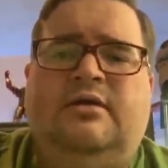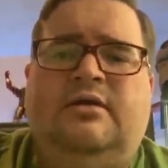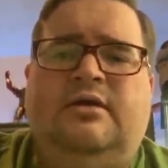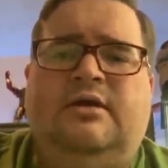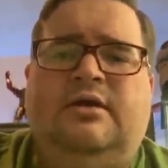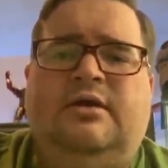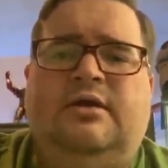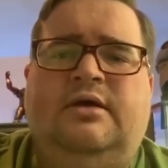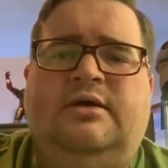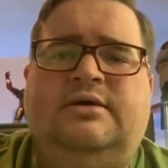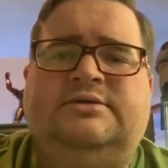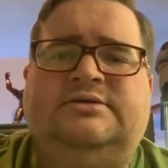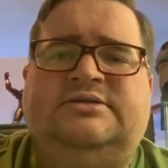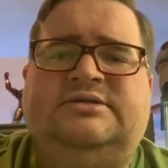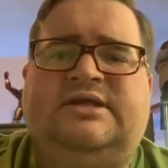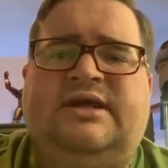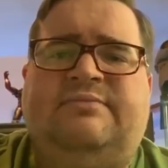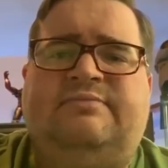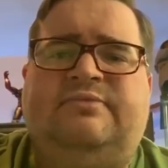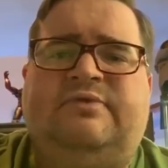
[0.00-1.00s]

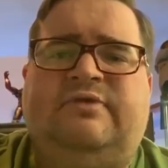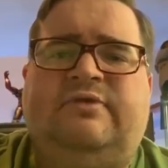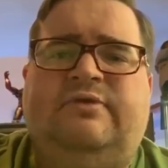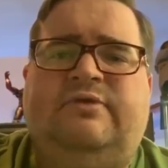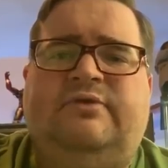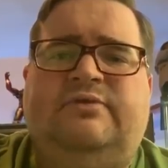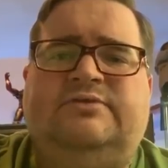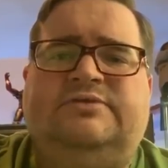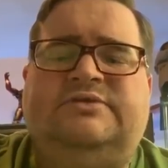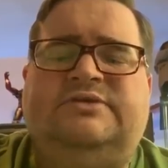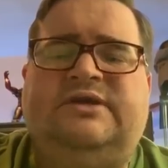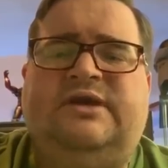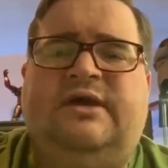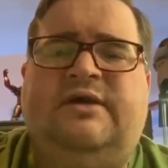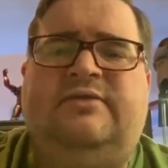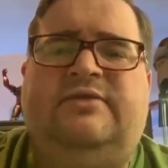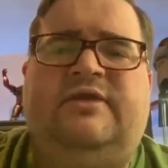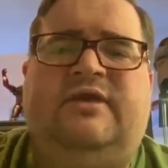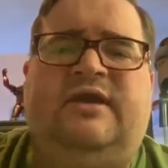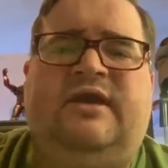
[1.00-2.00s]
Zapdos. Yeah.
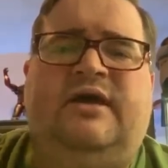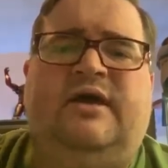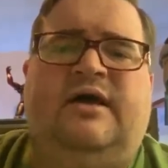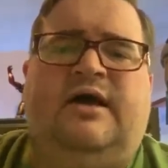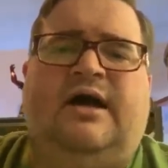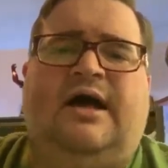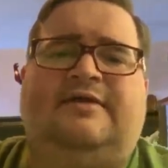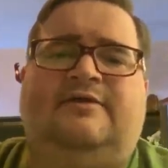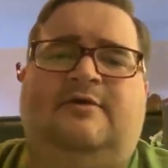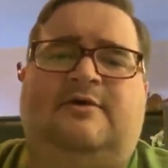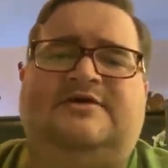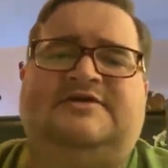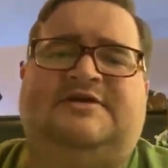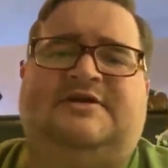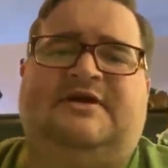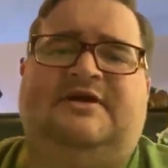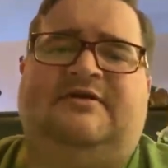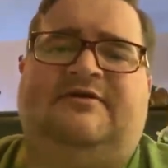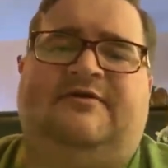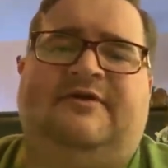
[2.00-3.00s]
The Hot Toys
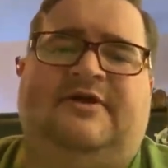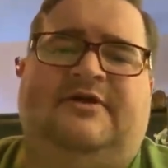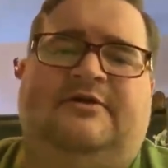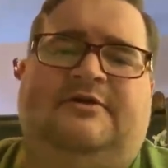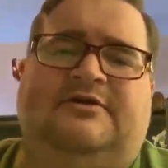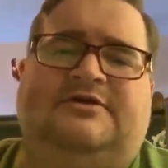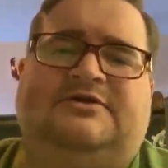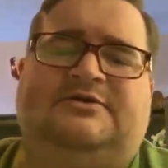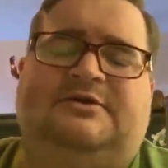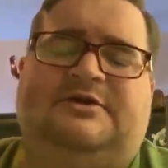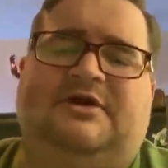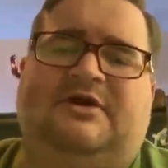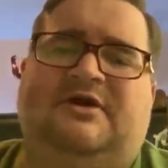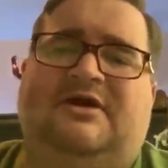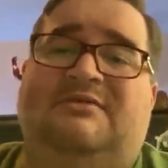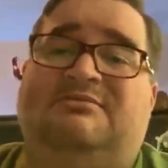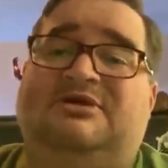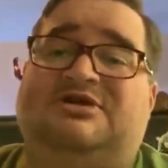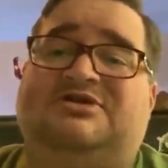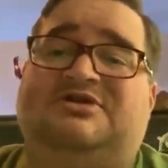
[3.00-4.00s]
Alita figure looks really good. I'm
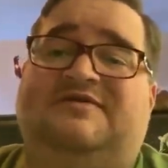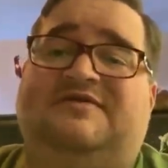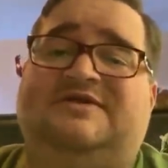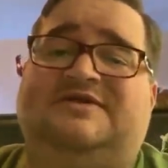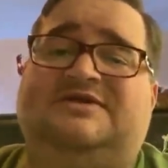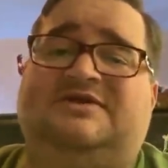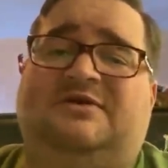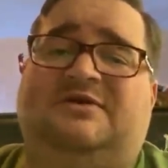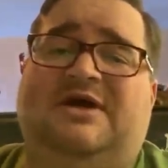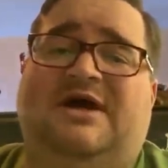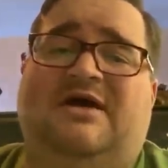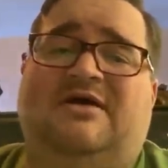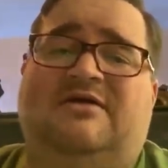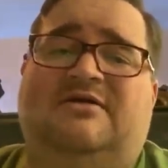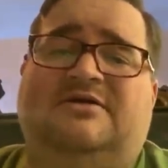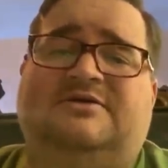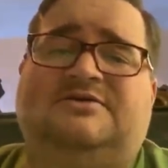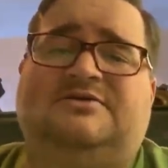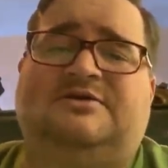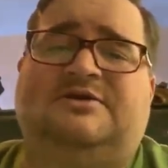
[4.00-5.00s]
not sure if it's sold out. It
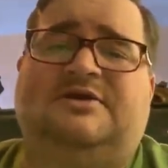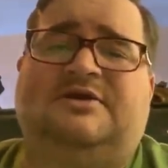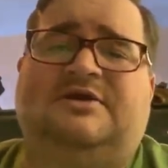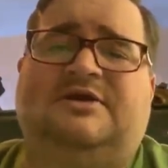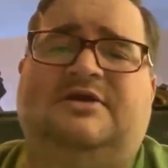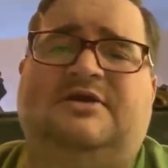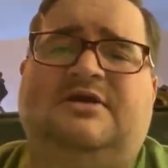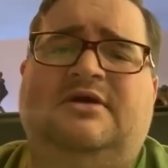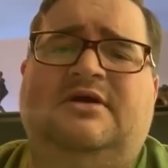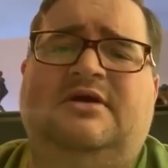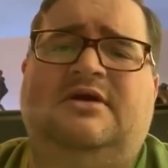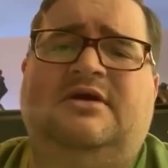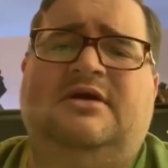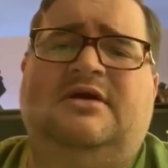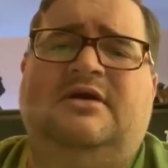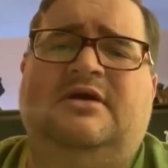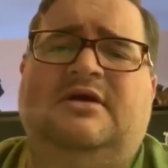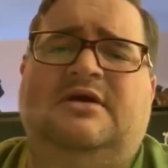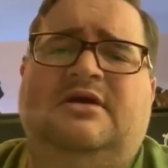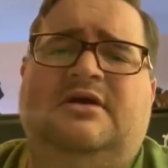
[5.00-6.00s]
looks really good.
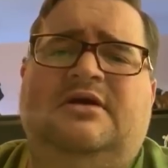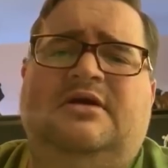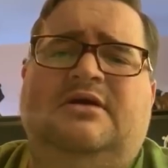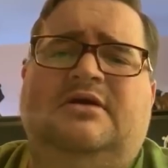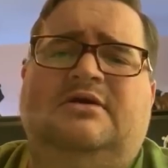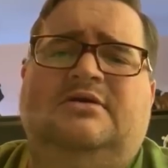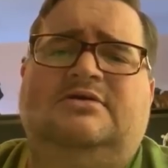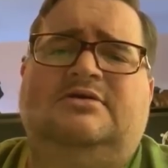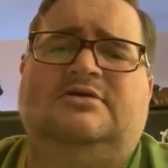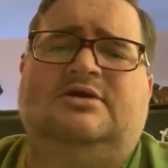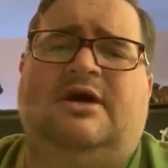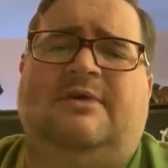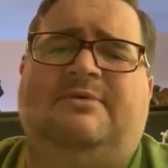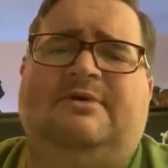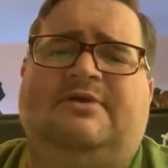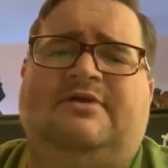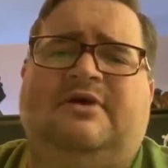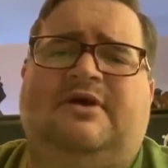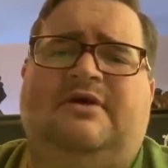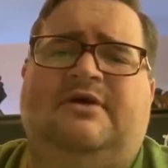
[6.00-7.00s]
Tropic
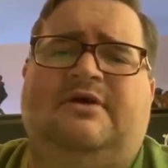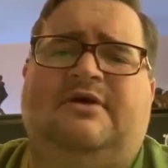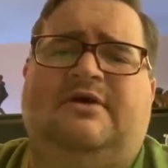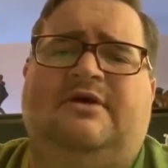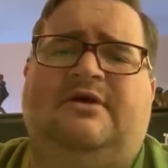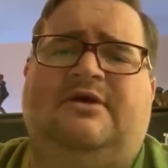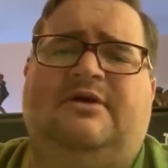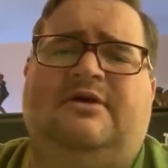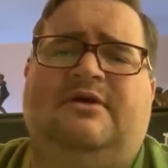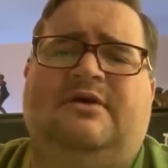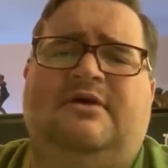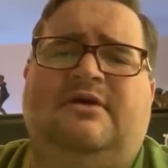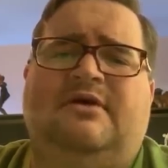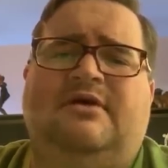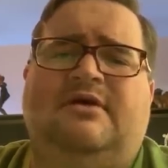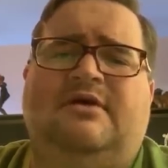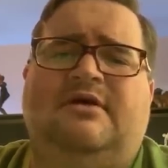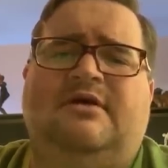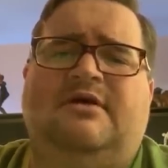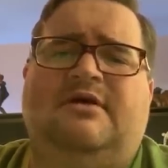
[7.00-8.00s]
Thunder.
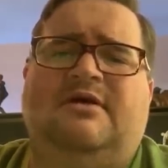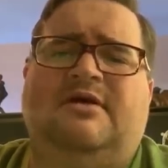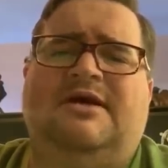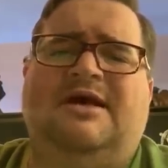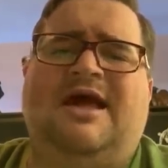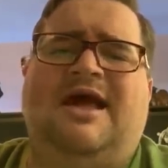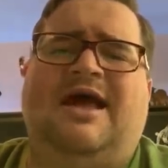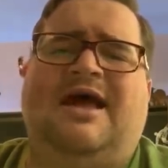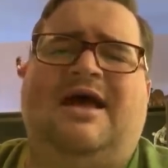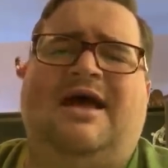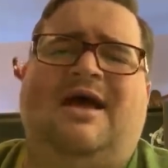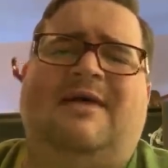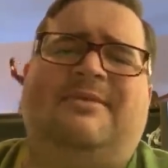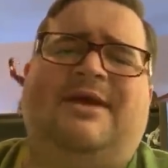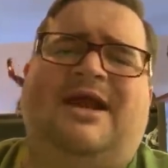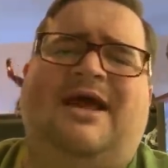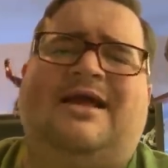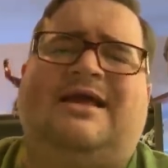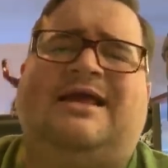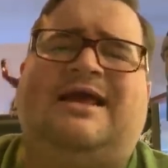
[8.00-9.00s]
Yeah, I mean,
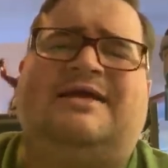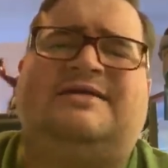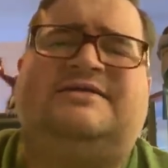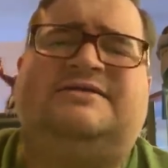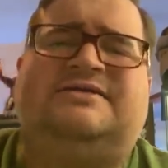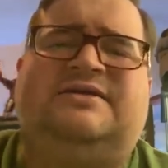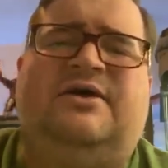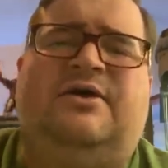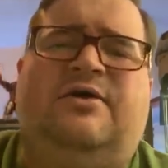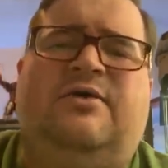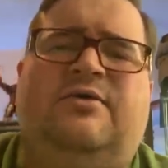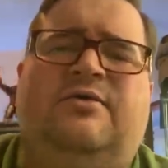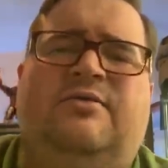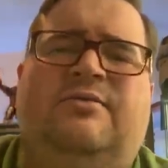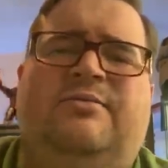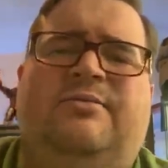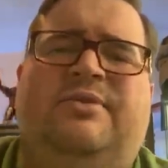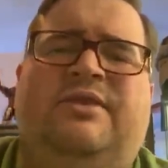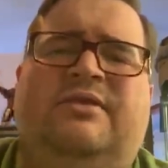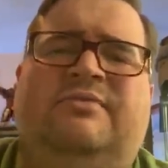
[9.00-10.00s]
I guess so.
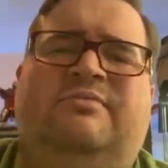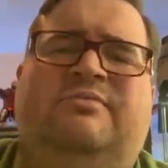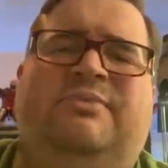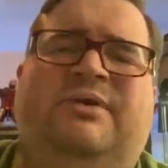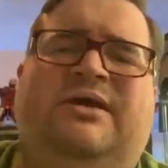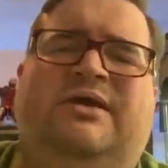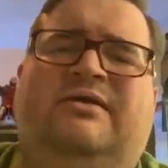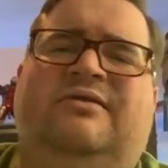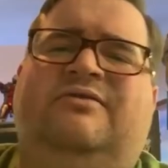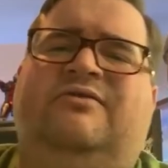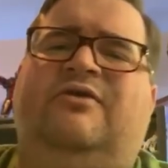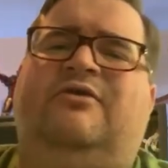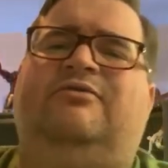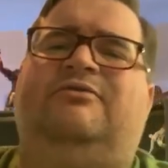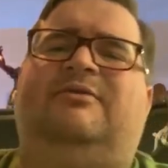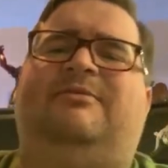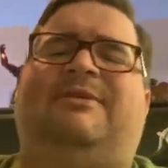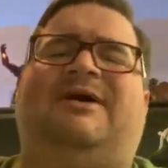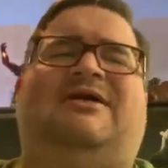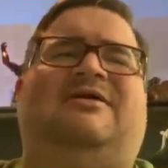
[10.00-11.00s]
The being duped
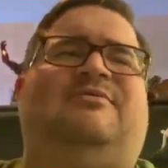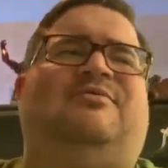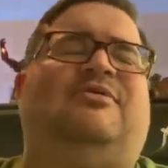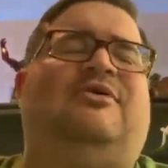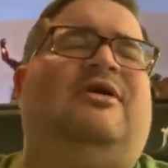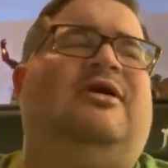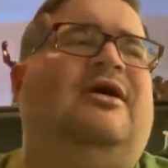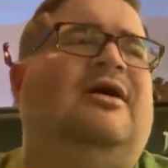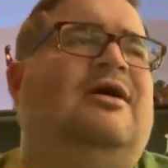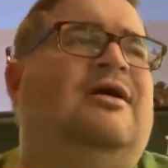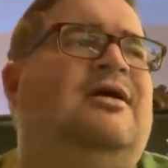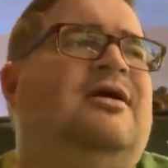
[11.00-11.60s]
about the product.